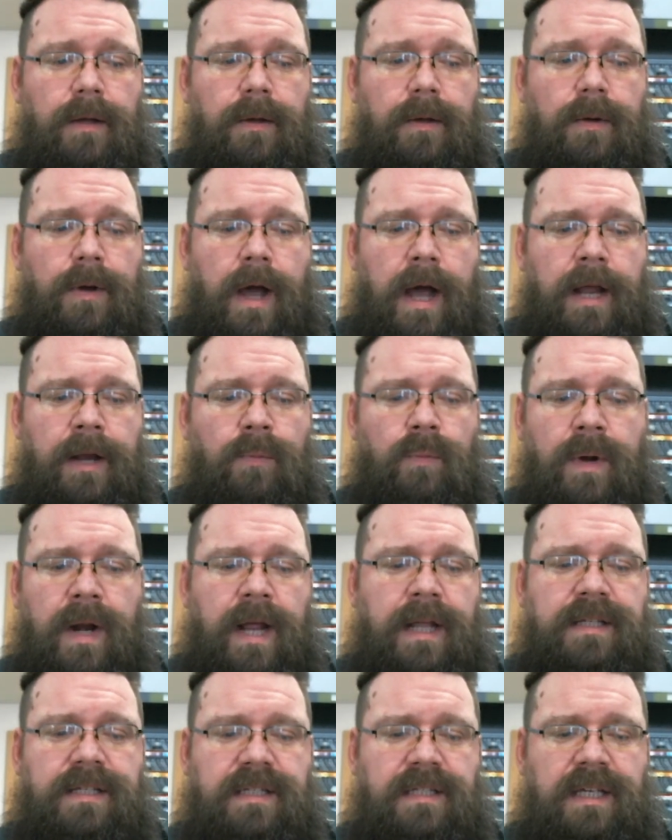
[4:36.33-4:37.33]
when
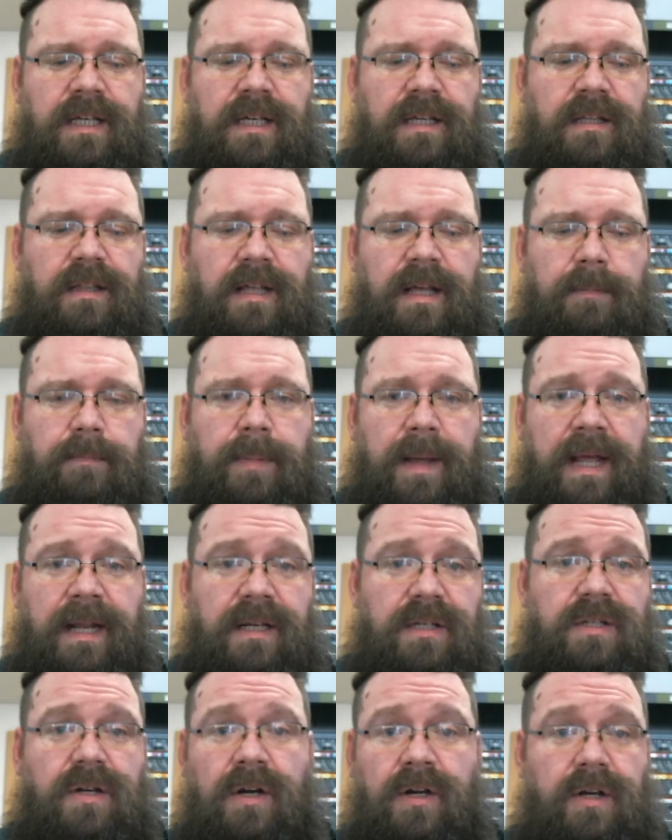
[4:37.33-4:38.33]
I see that paint
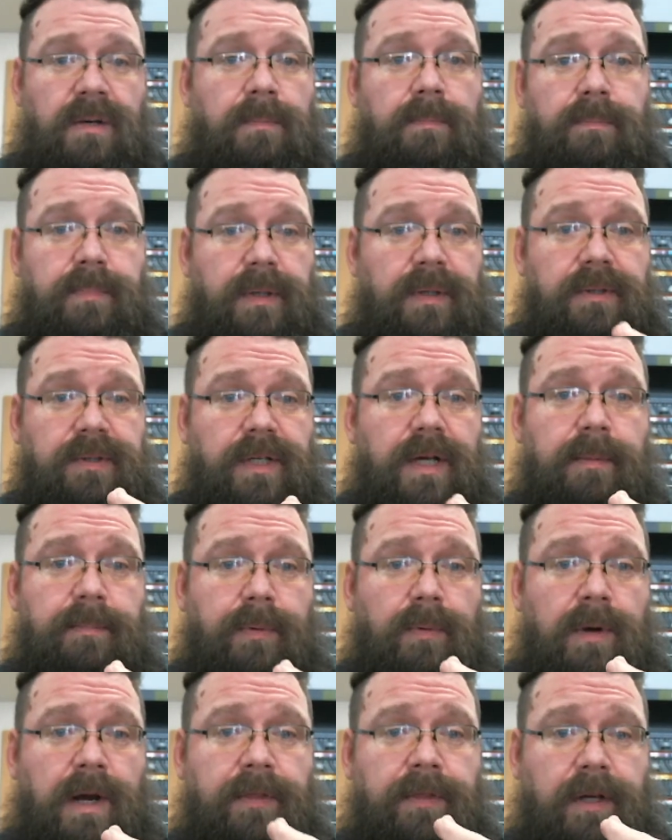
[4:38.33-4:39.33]
is starting to build up
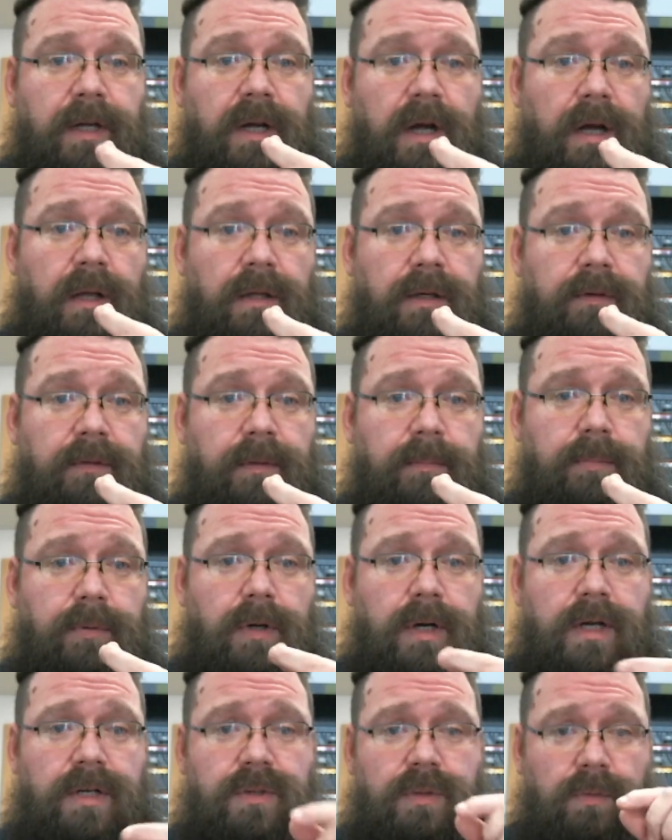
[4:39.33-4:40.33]
around the collar of the
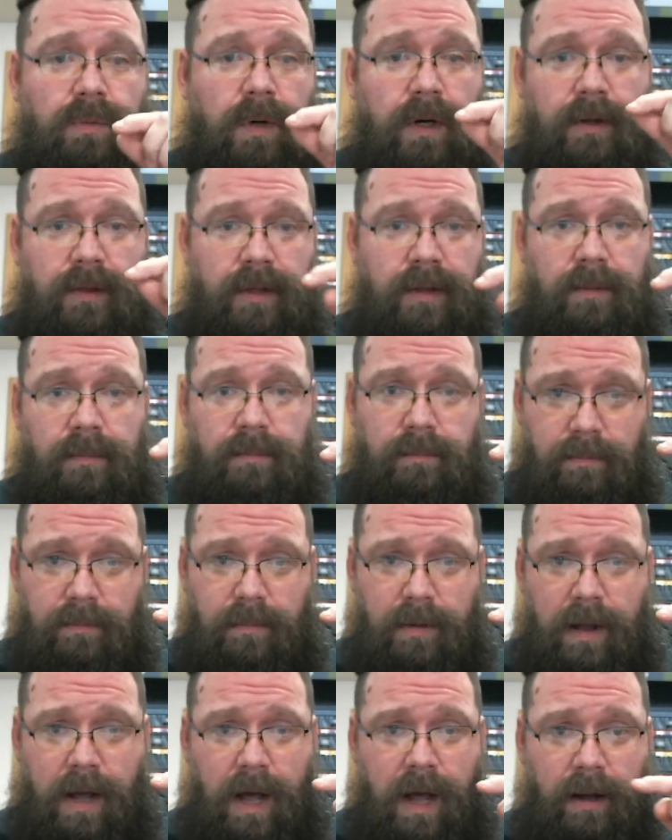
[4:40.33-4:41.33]
brush, where the
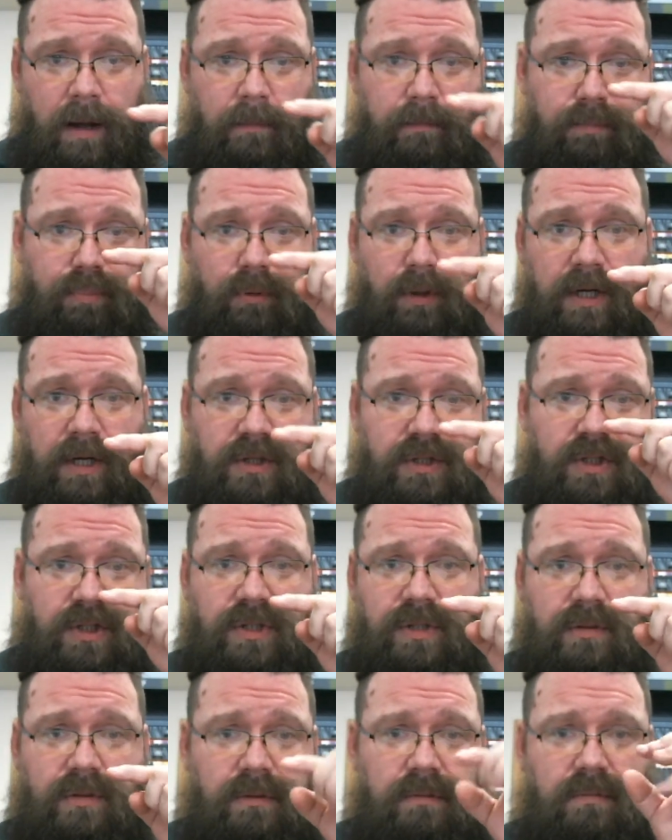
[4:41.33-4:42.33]

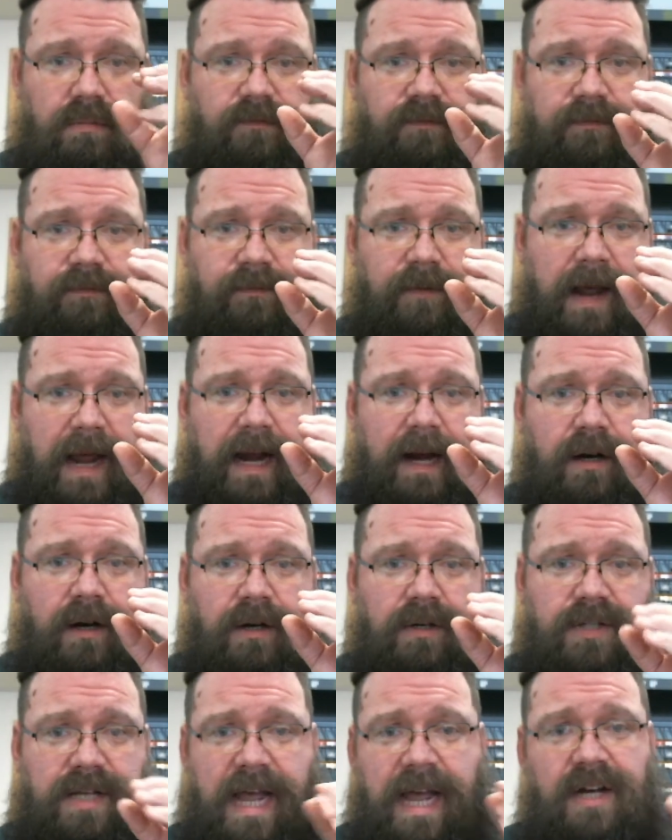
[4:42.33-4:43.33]
brush
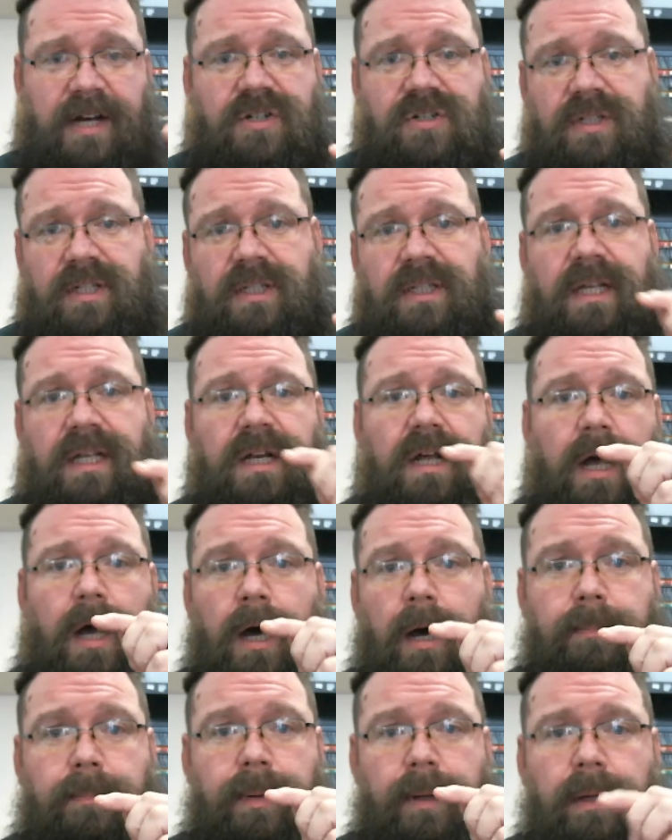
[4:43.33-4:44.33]
hairs actually lead
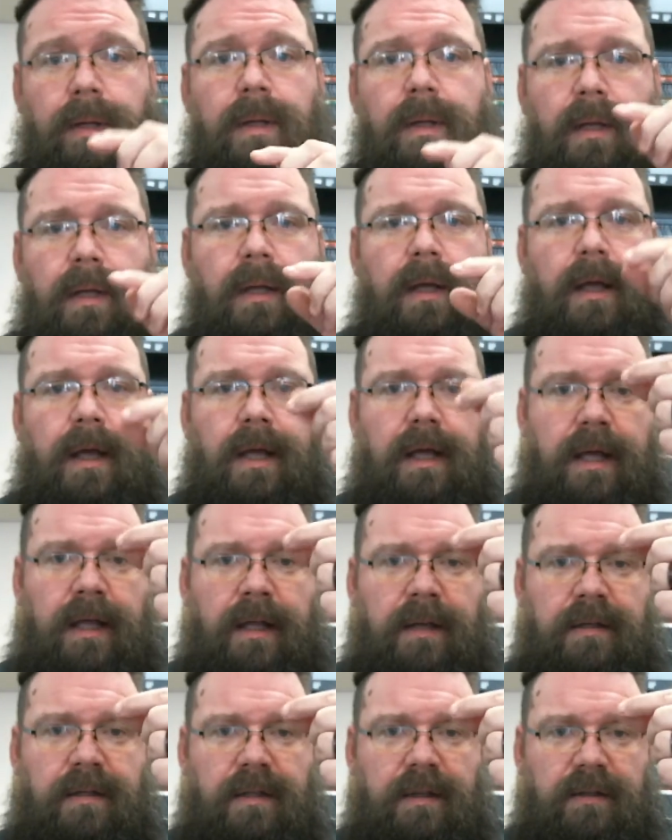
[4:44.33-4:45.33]
up
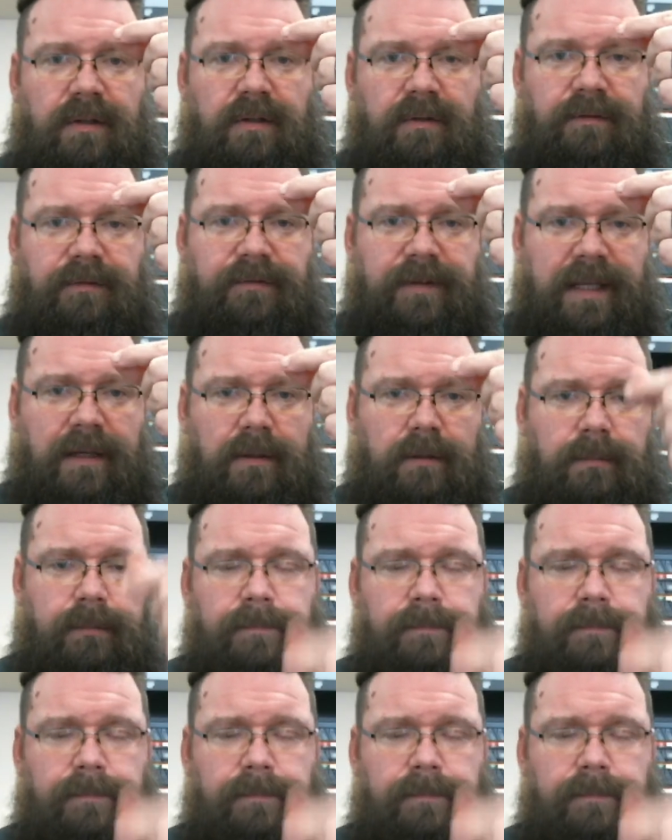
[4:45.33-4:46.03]
into the little finial,